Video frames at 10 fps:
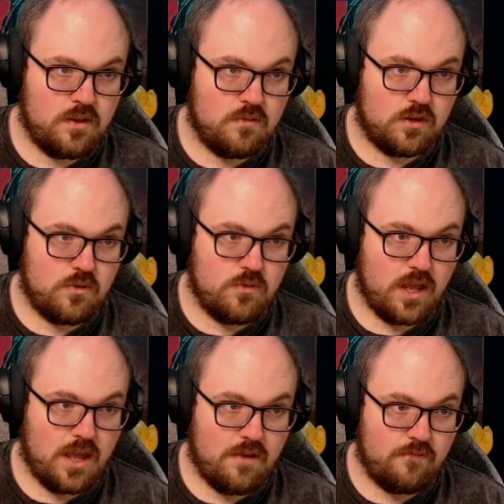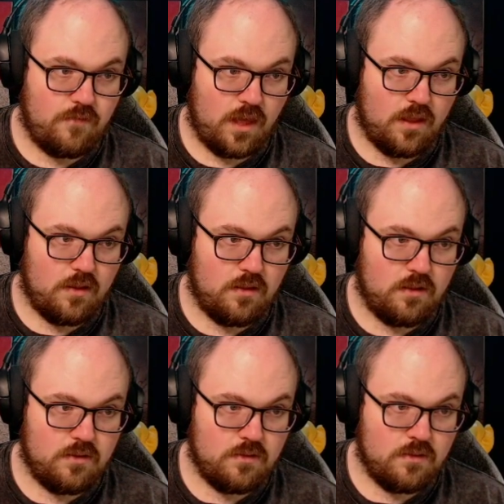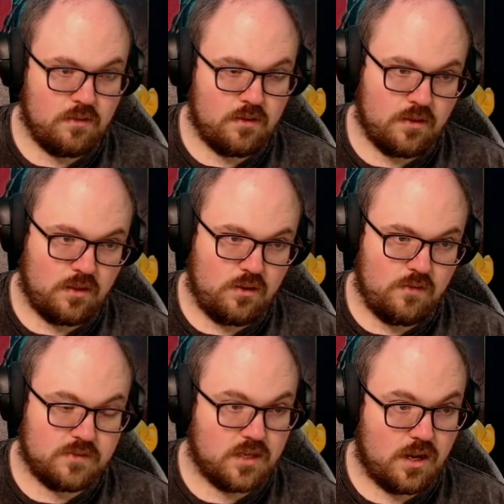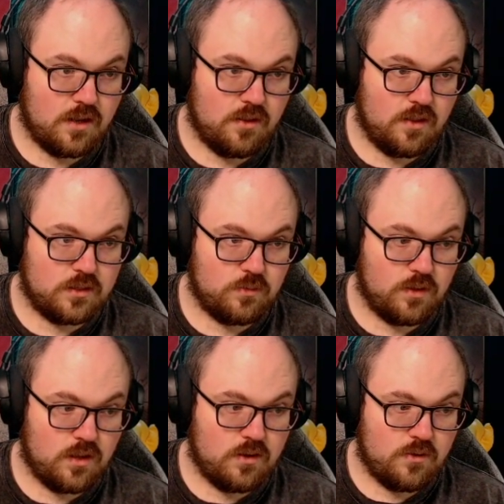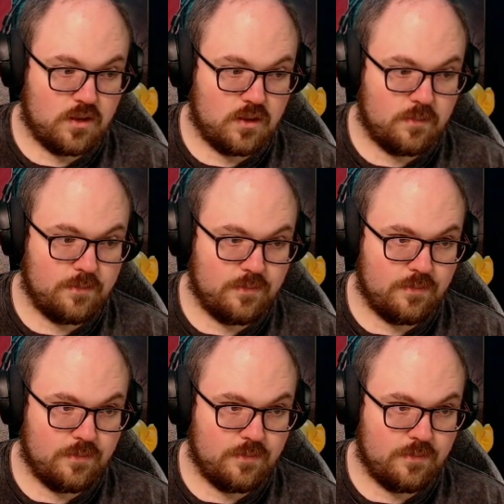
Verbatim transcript: You don't have veil. I do have saga though, that's really annoying.